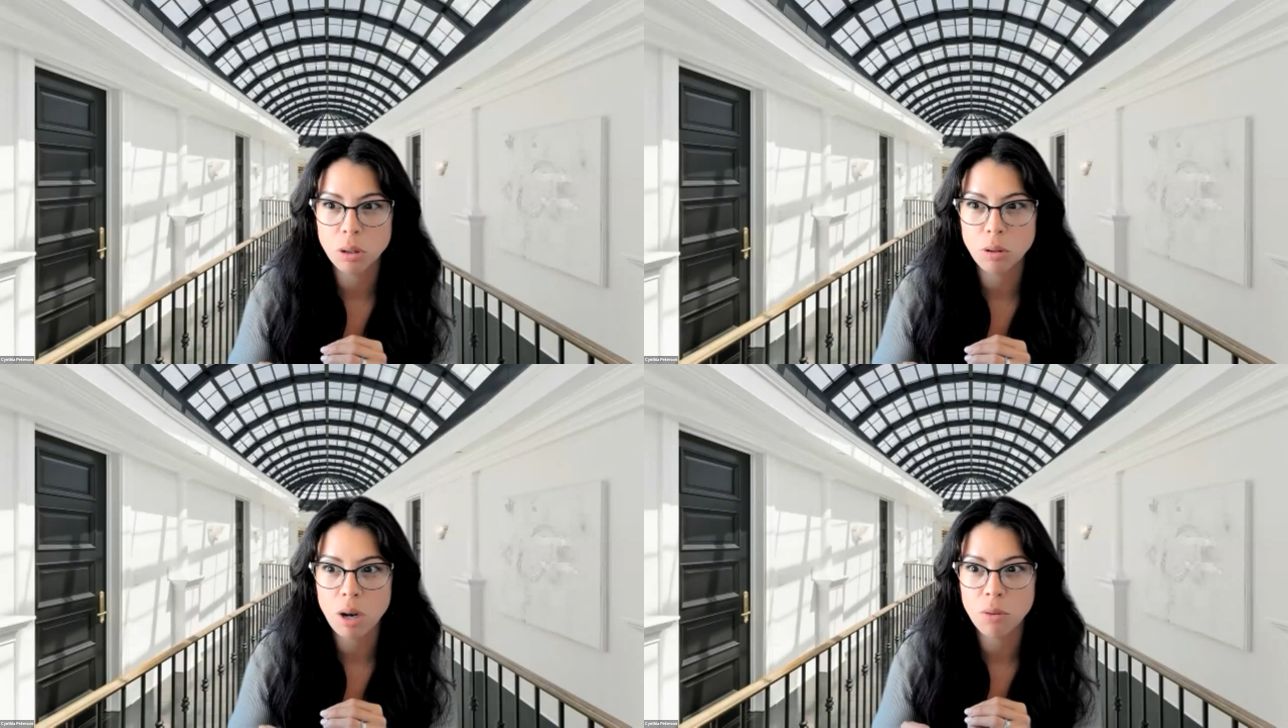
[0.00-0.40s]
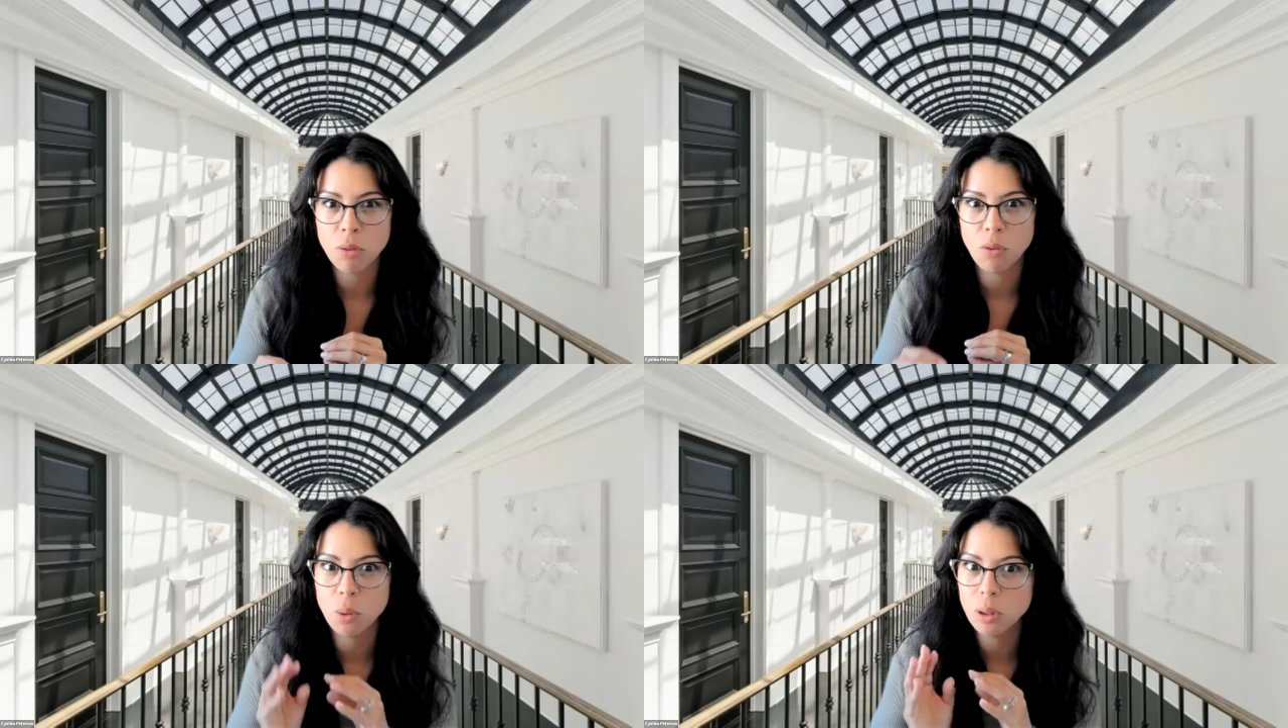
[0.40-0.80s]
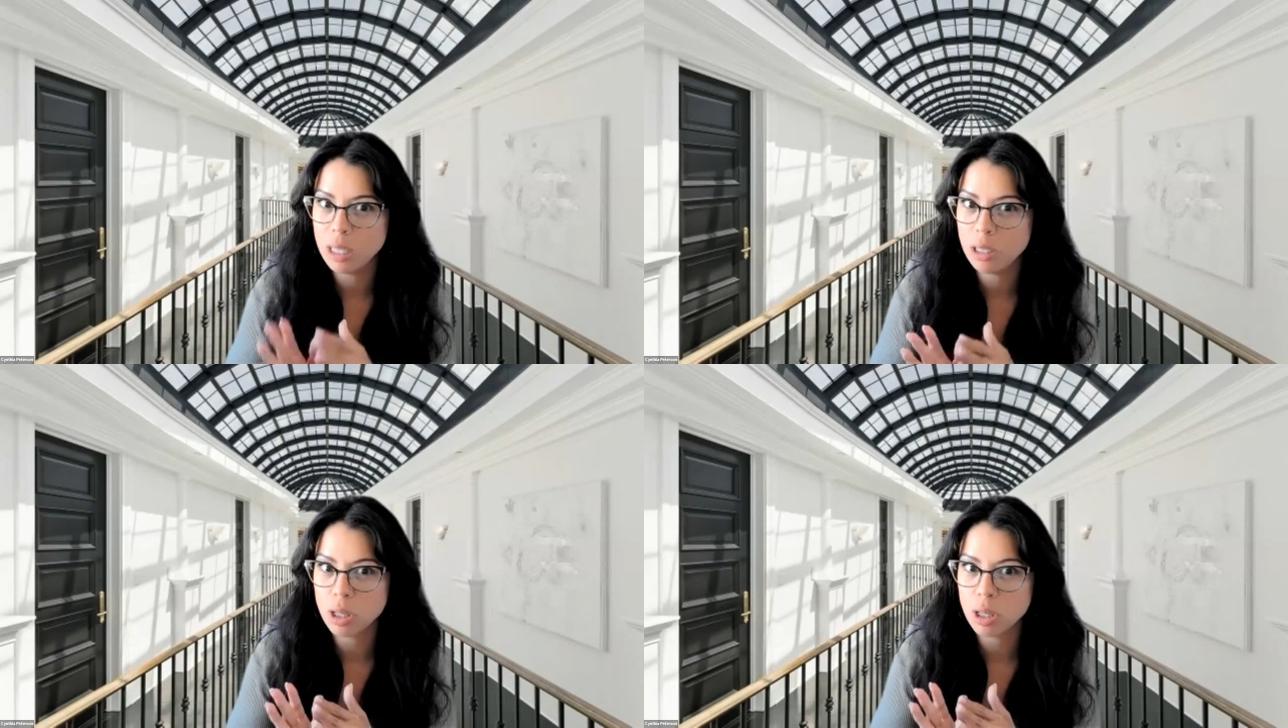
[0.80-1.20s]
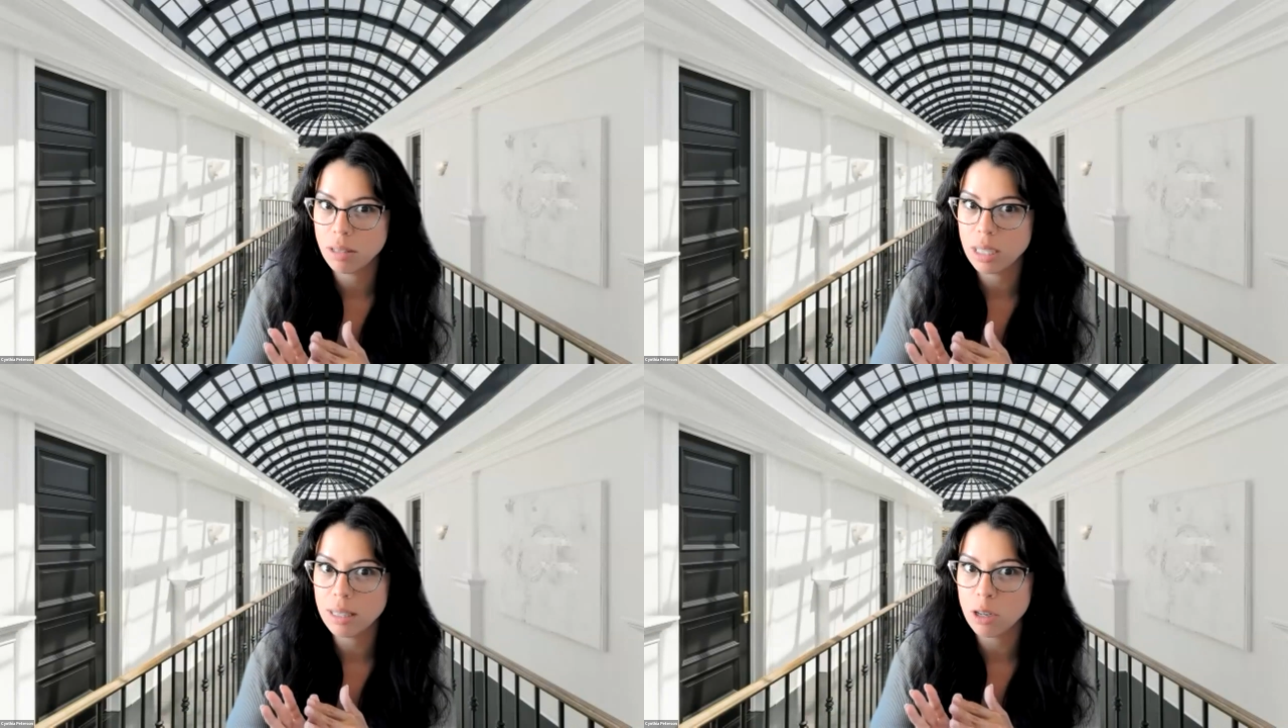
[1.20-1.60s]
you're not fully
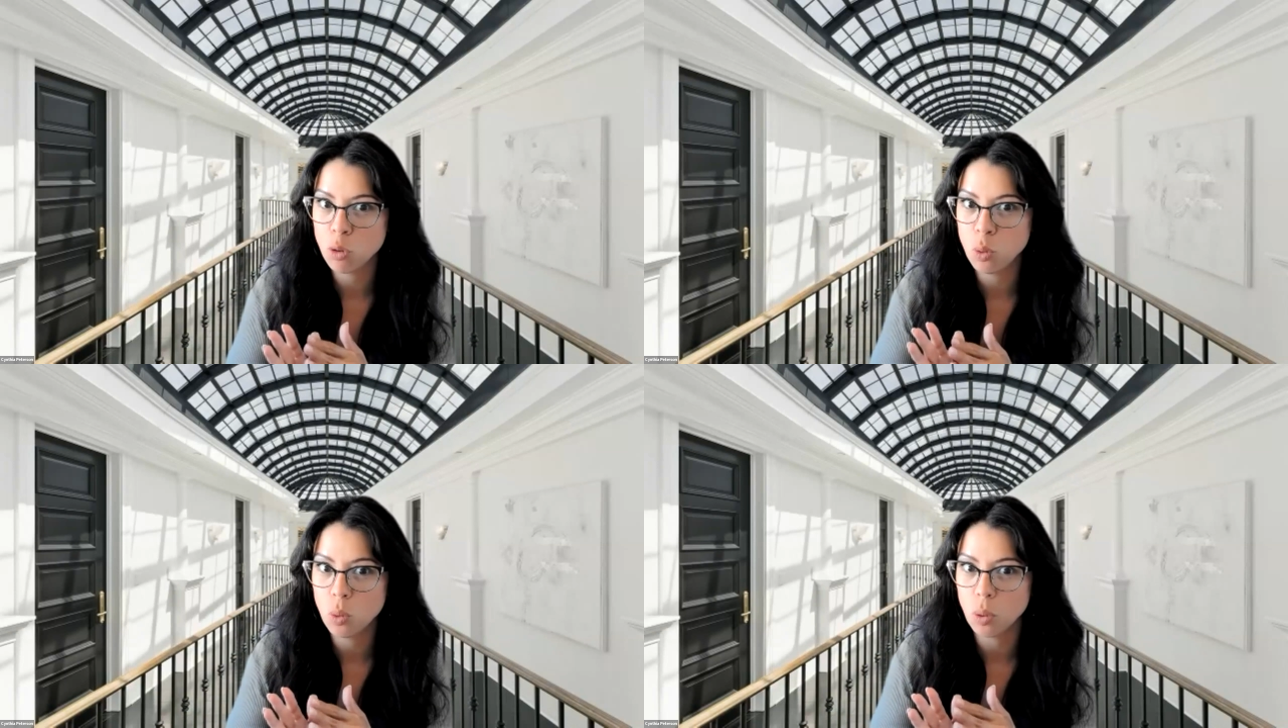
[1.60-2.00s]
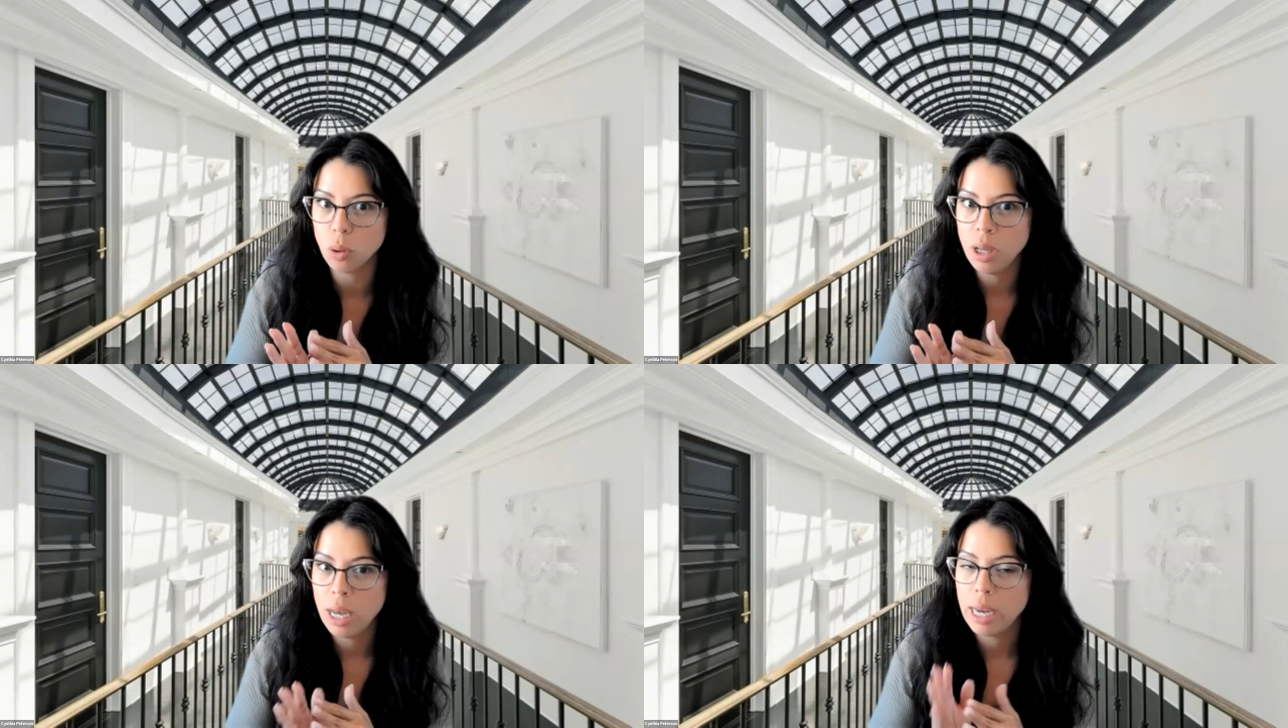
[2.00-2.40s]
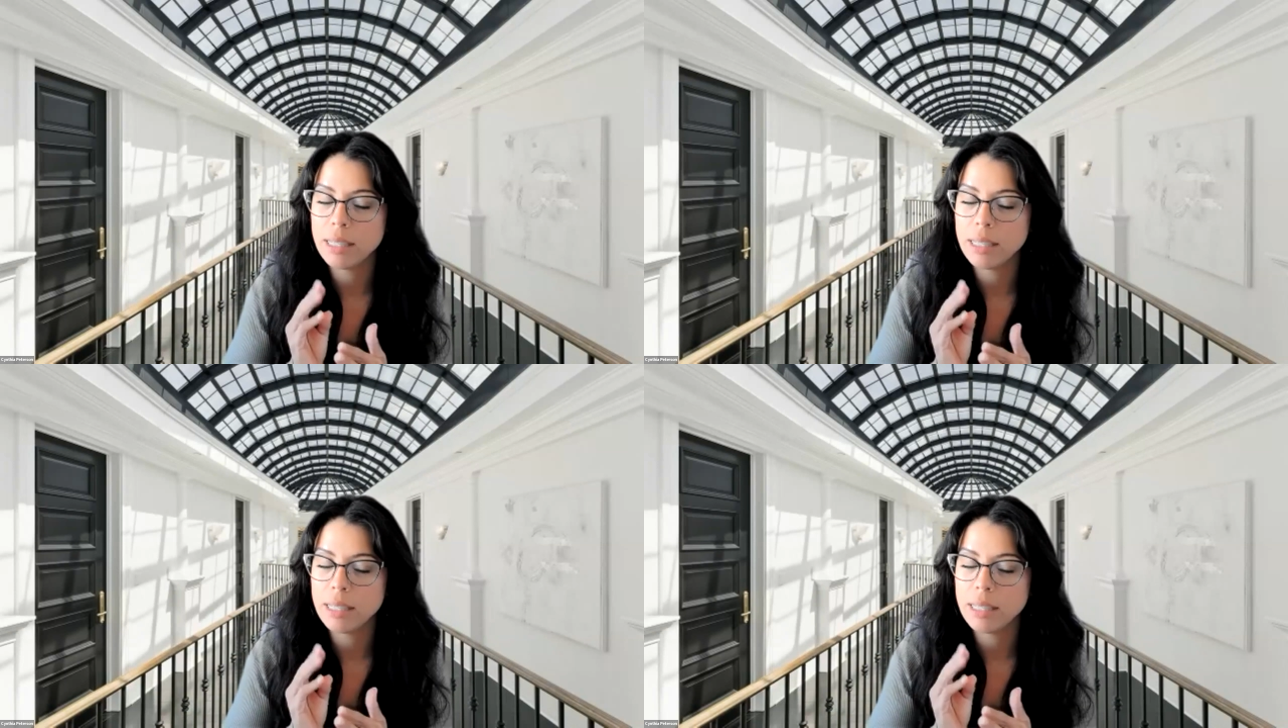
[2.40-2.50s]
trusting that tool.